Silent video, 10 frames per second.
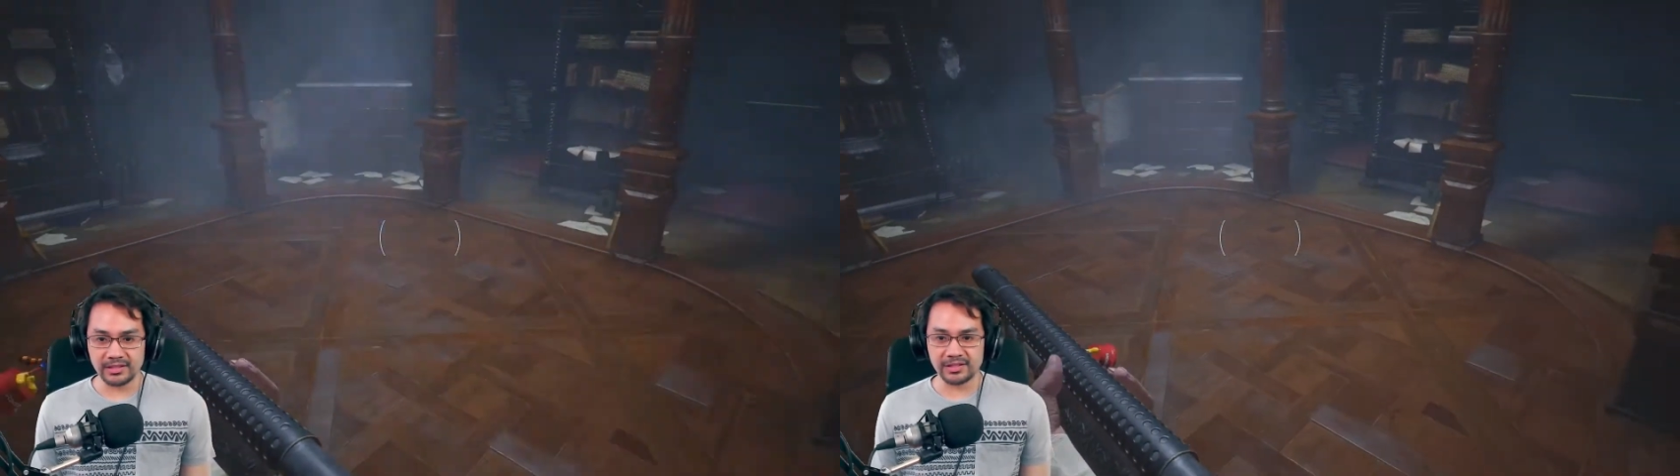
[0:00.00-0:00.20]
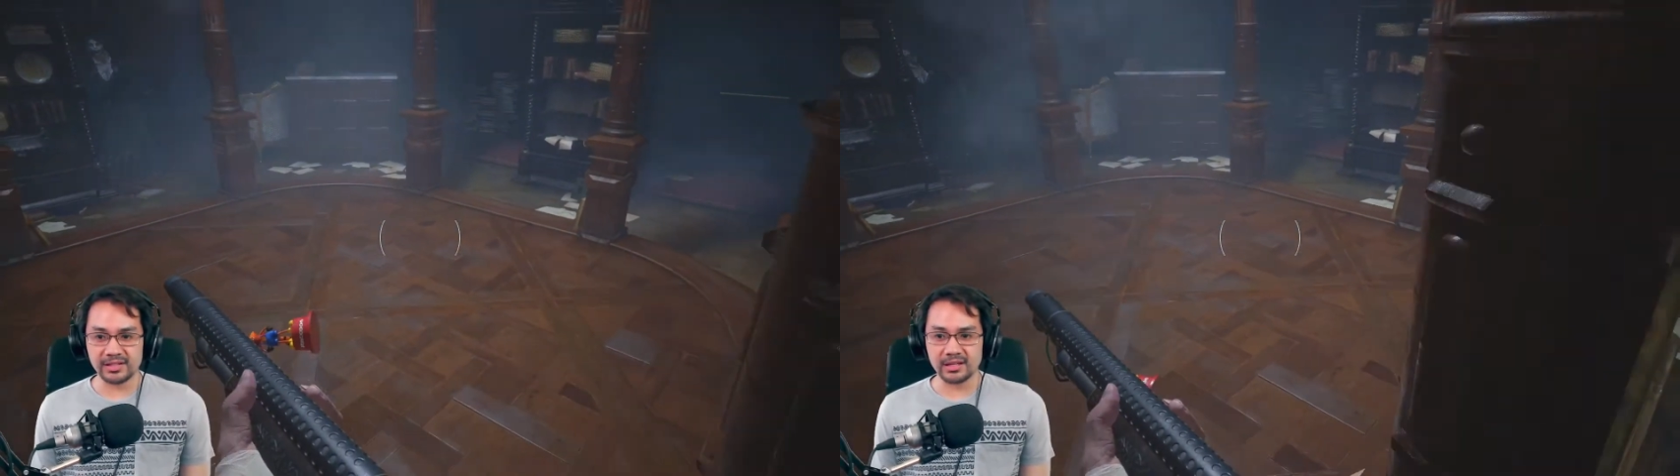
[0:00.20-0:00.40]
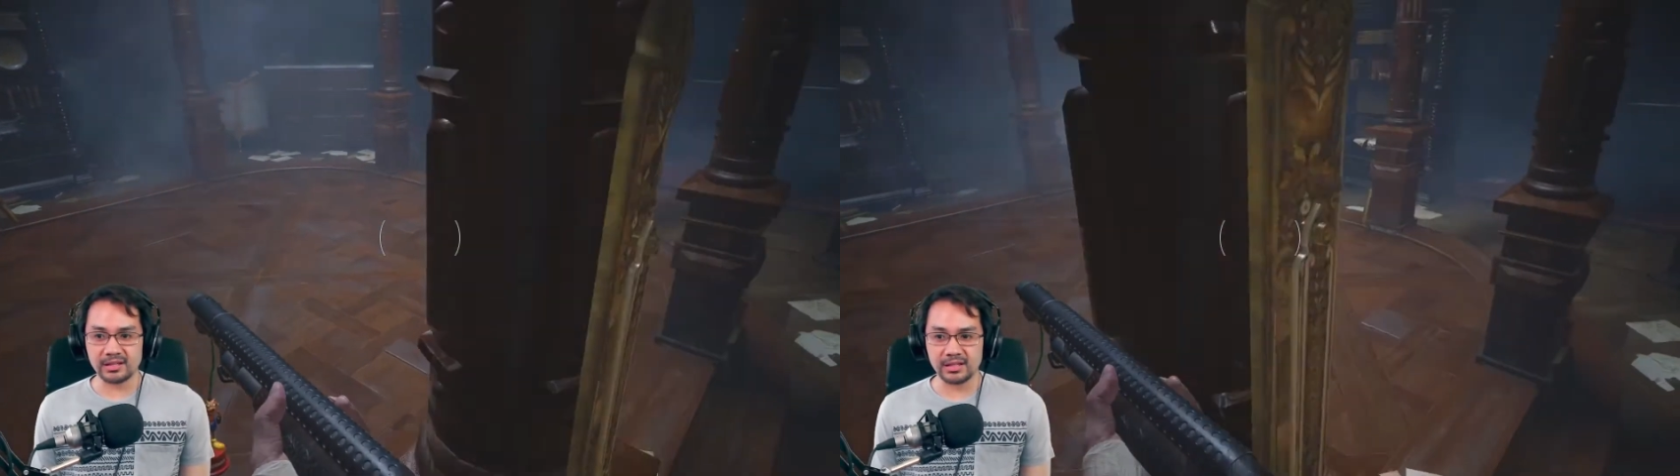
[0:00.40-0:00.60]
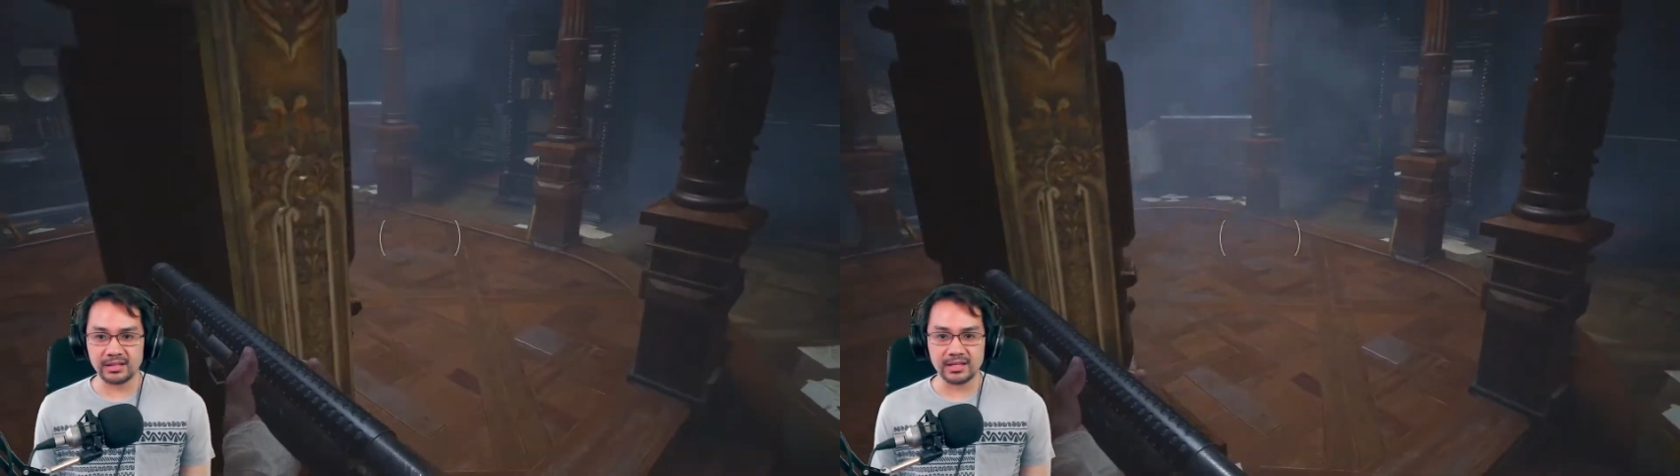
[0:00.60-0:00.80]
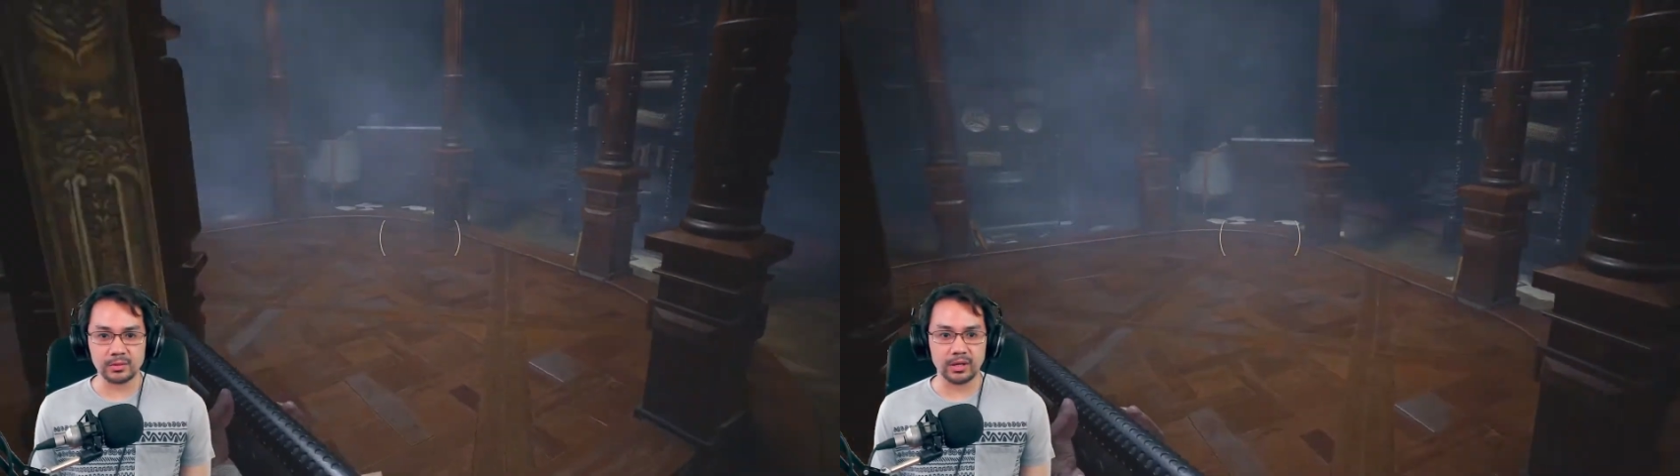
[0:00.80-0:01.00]
you're sexy,
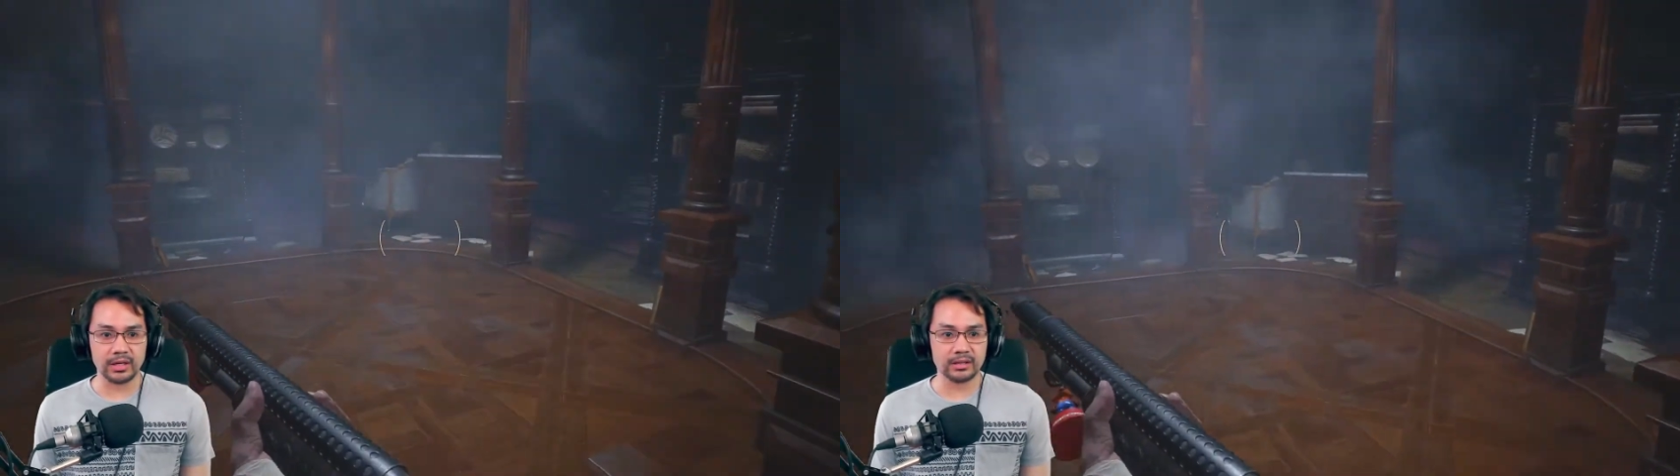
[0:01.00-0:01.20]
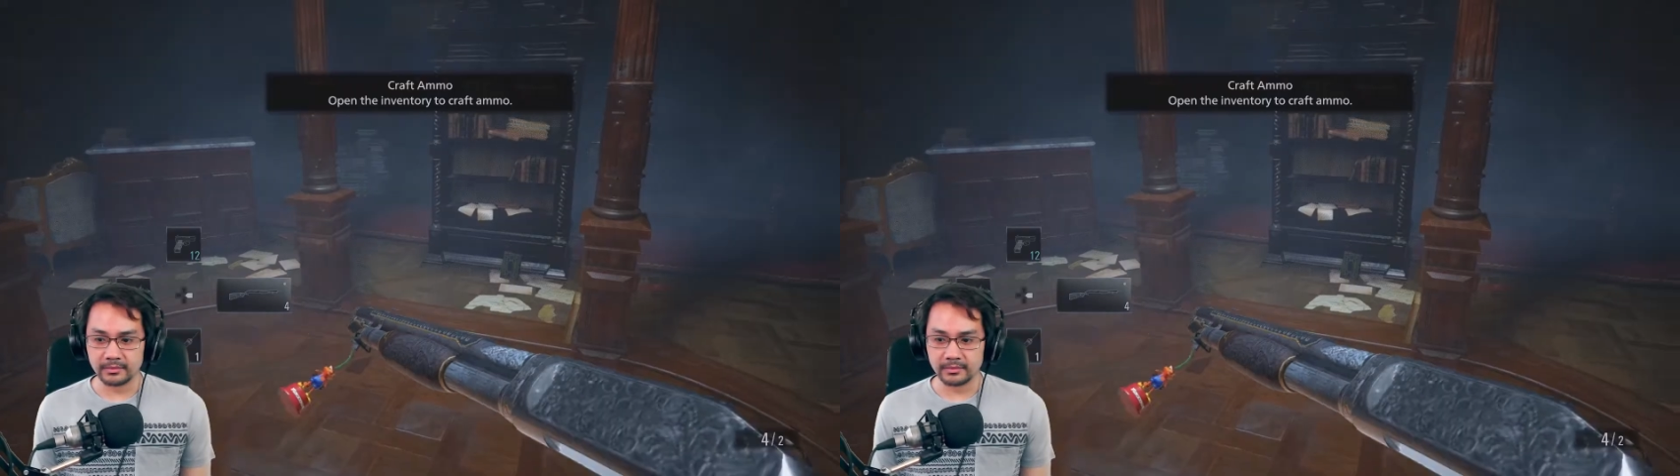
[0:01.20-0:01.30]
that's why.